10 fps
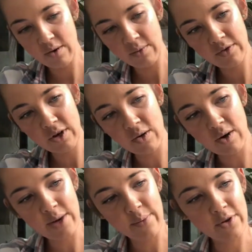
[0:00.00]
we've got
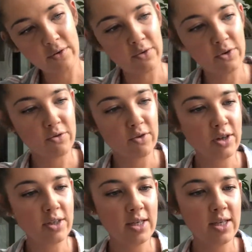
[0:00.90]
quite a bit of root
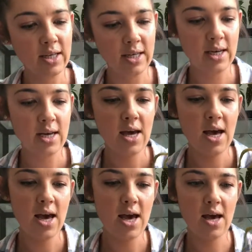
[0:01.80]
rot.
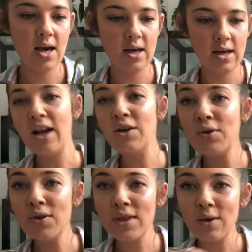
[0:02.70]
I knew
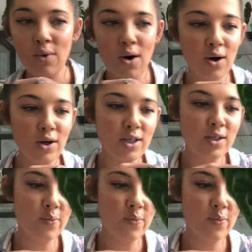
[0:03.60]
that there was,